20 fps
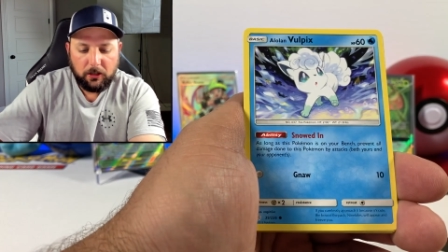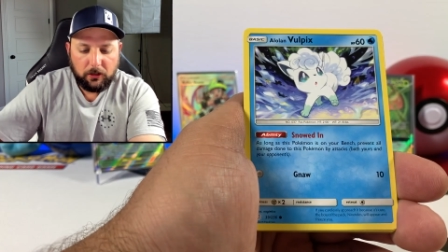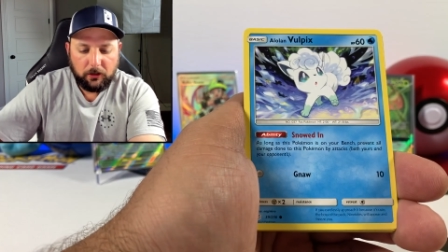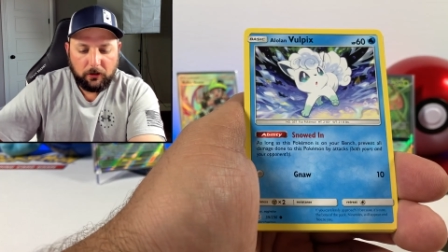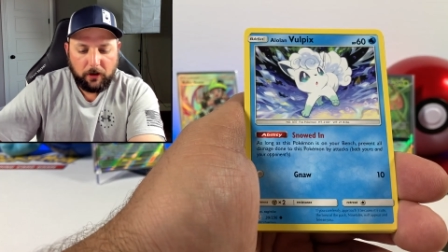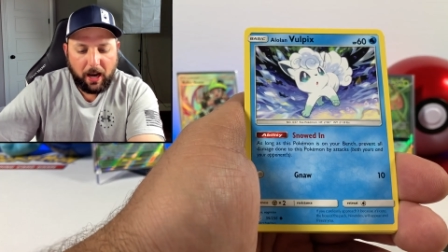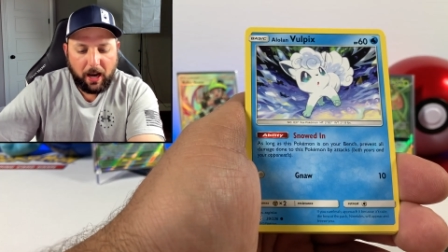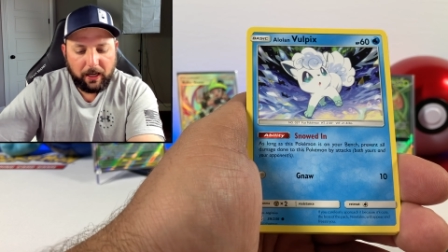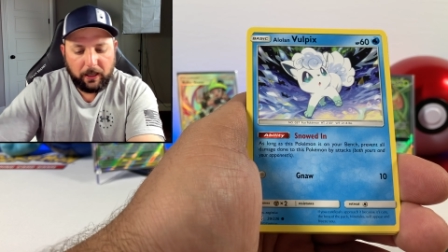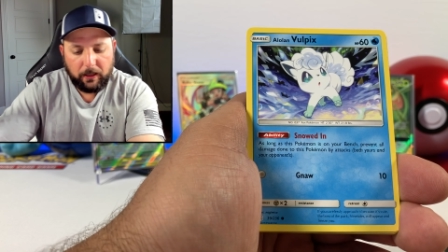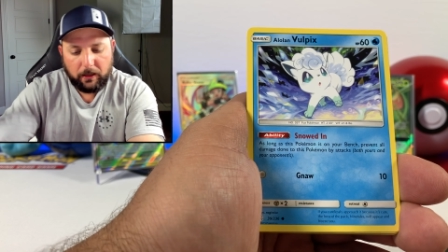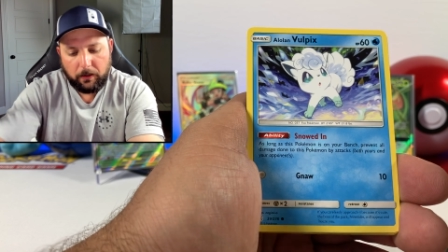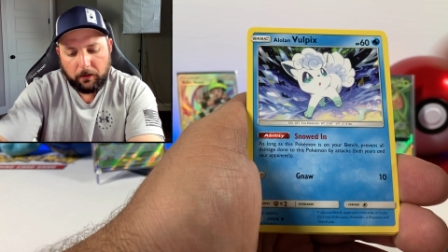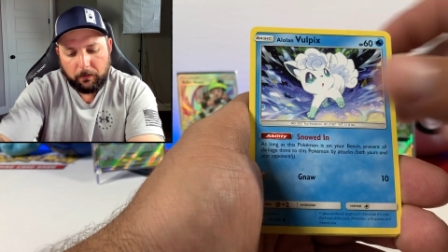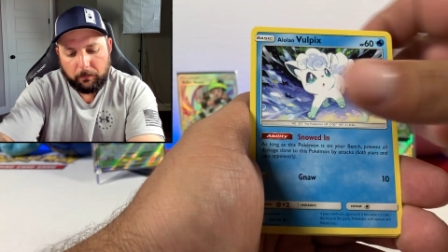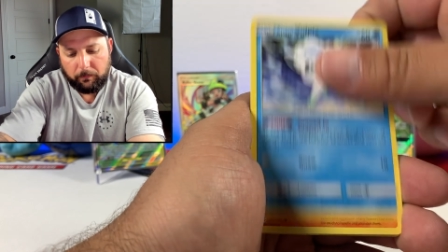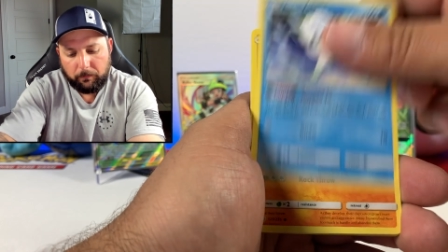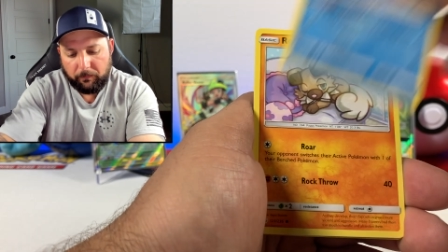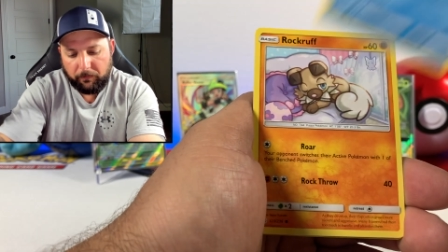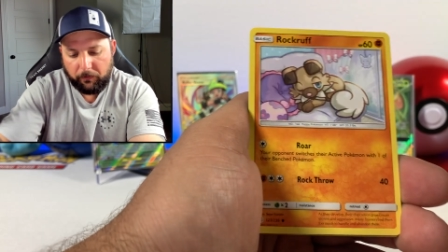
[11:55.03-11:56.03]
Dragonite,
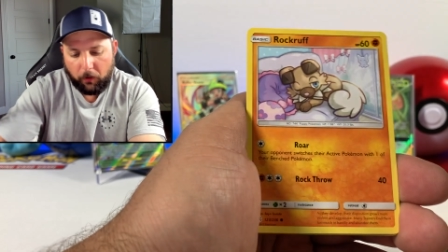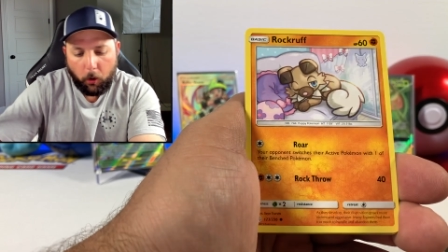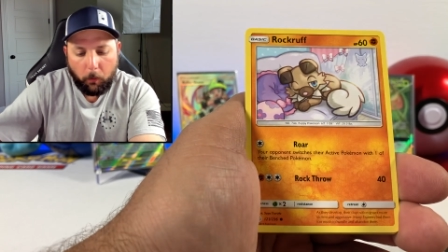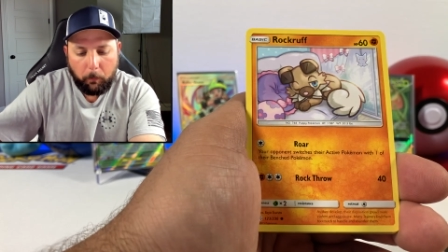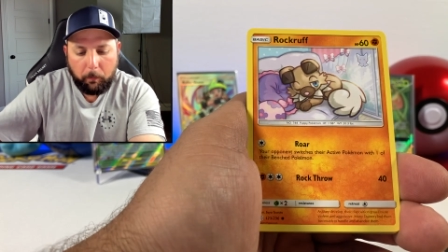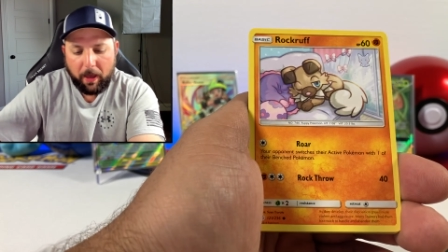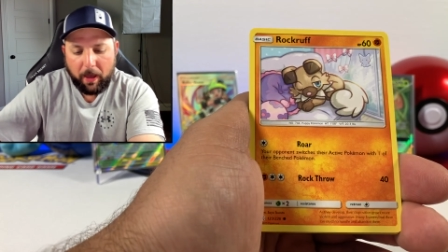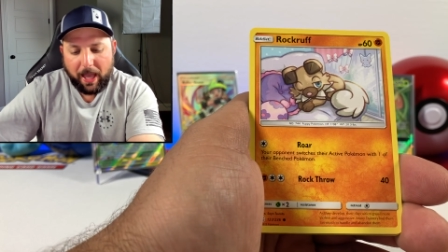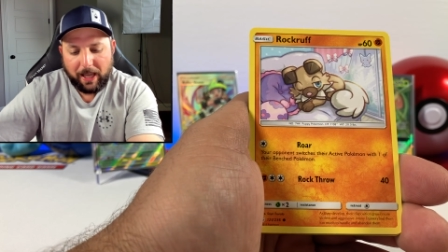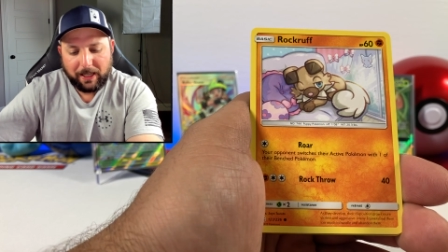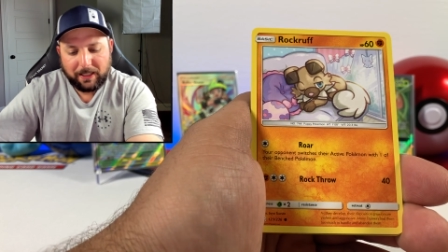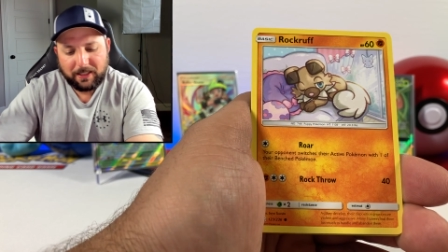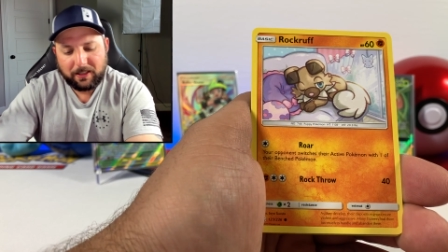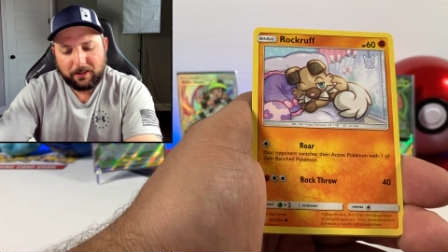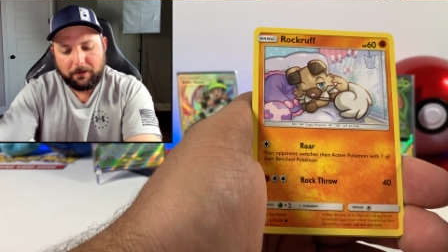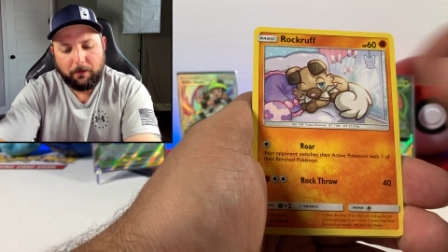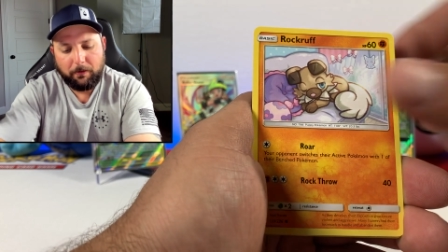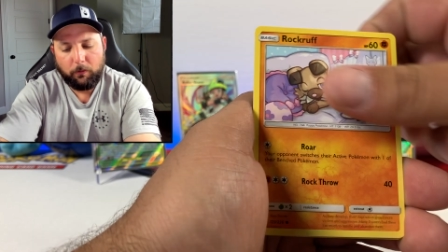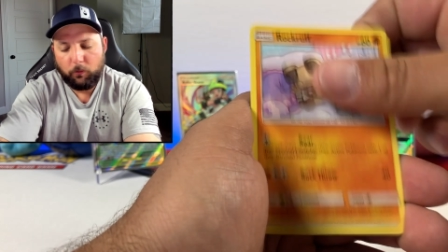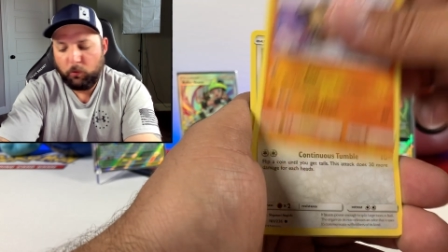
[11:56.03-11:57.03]

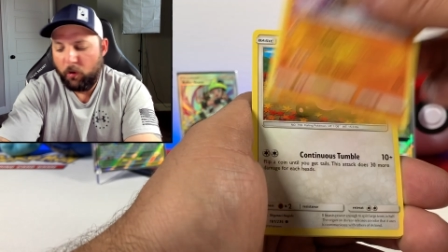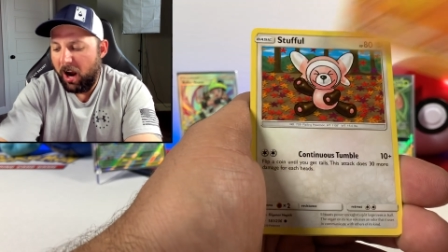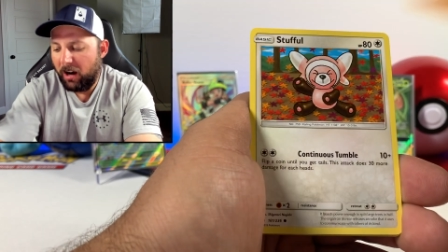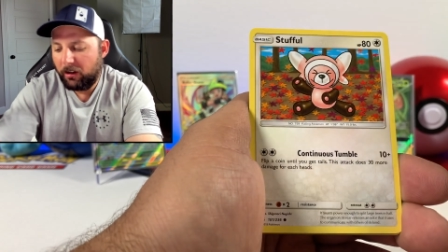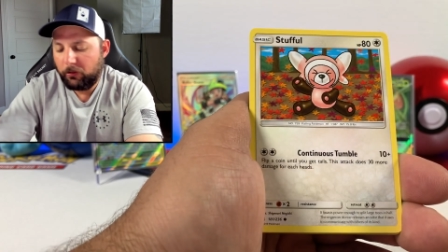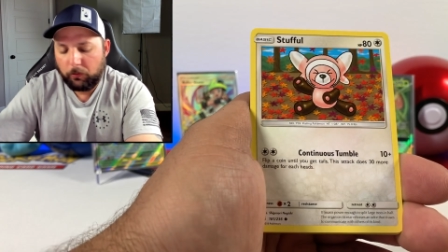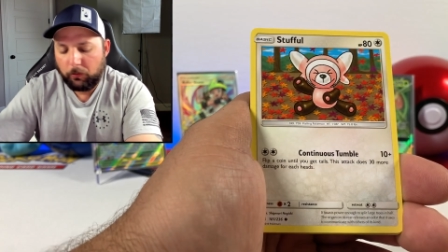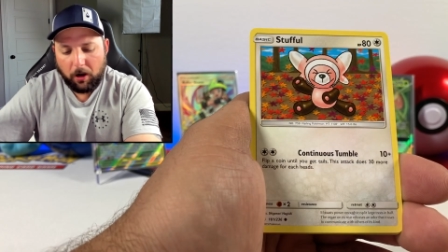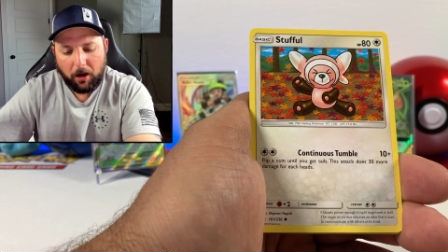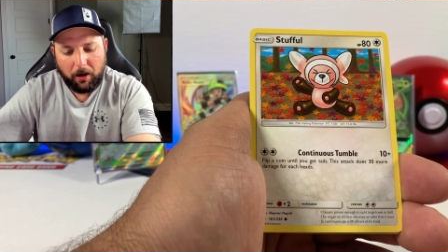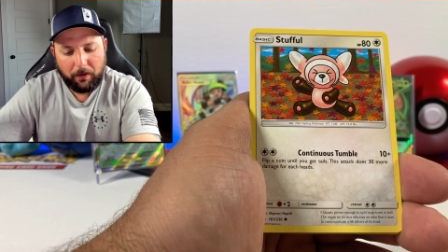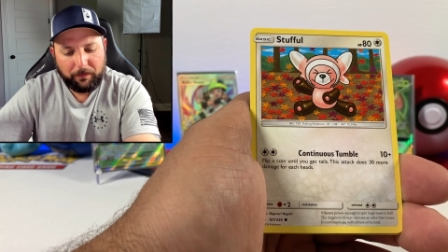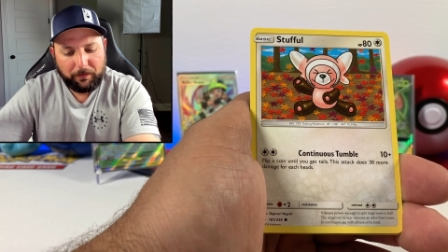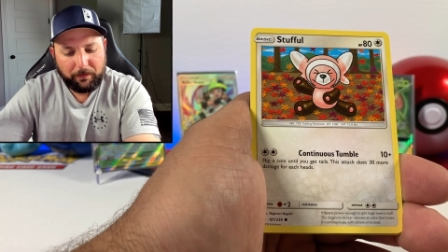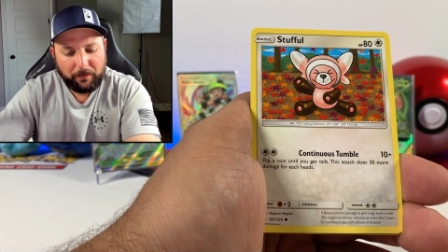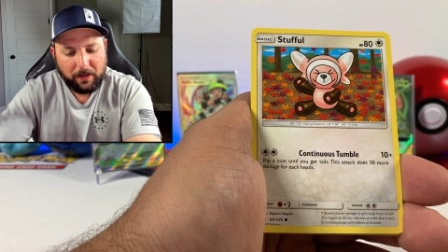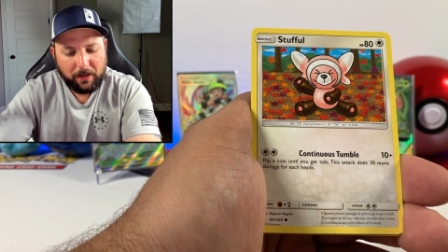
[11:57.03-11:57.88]
Vulpix, Rockruff,